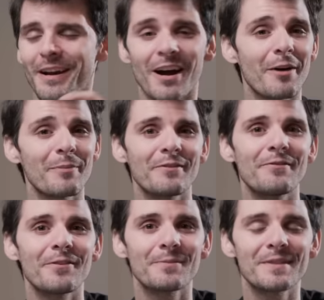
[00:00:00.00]
common
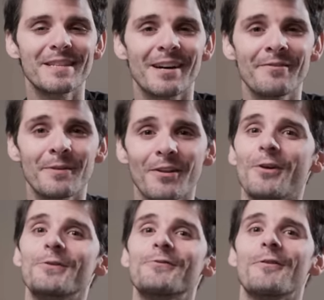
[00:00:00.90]
film stuff, but
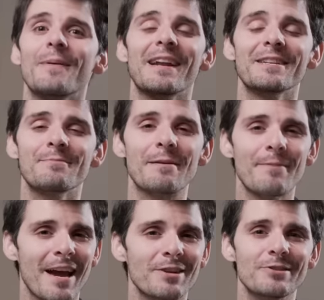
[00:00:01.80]
large format is my
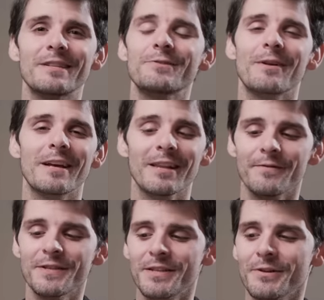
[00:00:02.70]
passion. It's what I
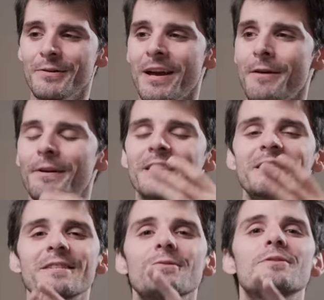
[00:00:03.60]
love to do, but I
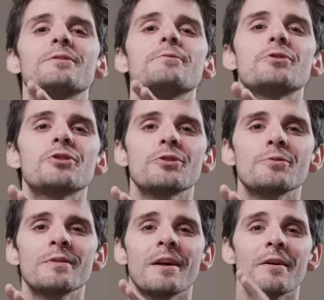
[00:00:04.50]
still do
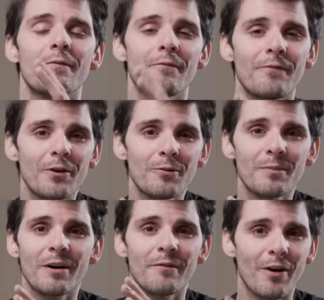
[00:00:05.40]
shoot film
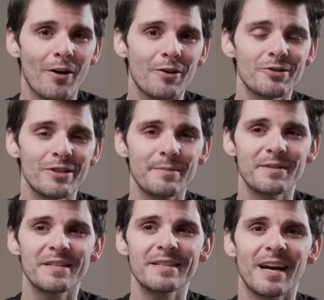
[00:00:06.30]
of all shapes
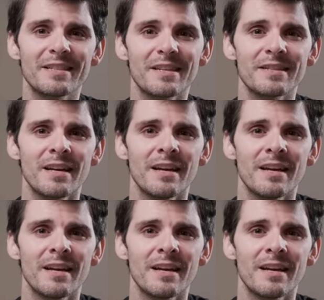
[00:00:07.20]
and sizes,